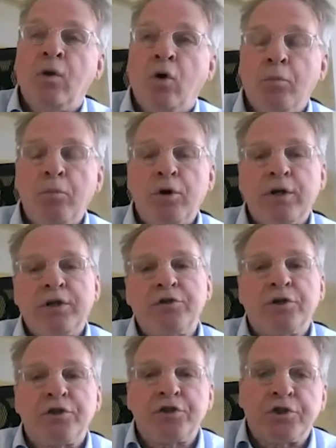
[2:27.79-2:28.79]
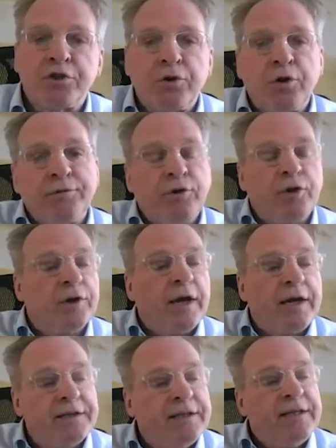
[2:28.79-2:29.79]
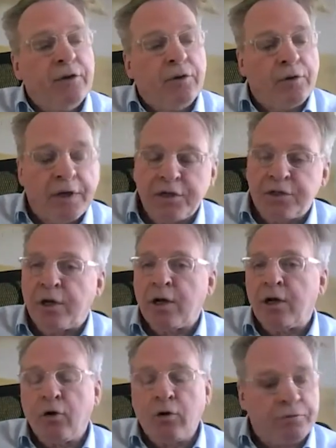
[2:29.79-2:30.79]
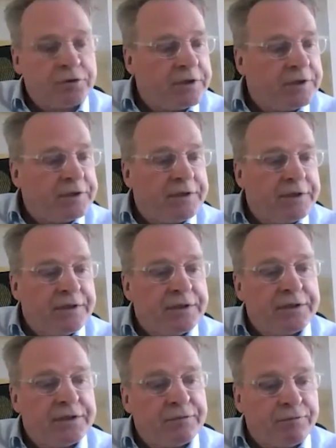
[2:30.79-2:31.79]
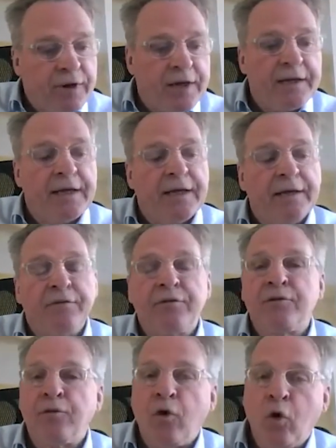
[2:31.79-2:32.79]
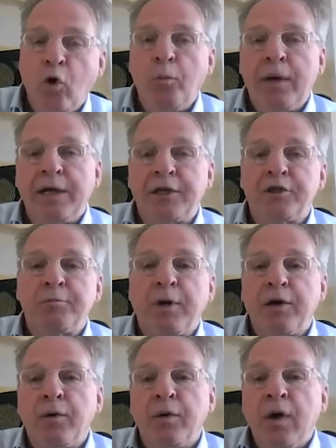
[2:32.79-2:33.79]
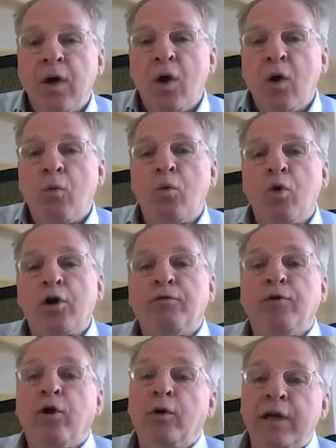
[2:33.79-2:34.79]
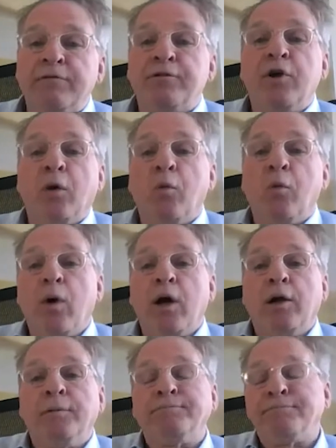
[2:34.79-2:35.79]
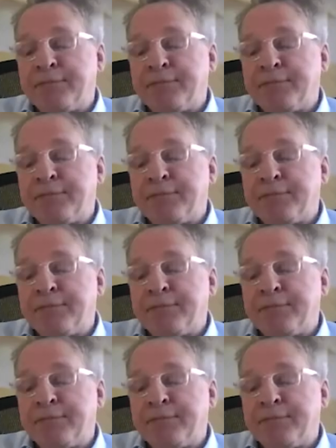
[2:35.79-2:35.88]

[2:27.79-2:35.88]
Onboarding touches on, on IT, on HR, on facilities, finance, all managed by workflow if done well.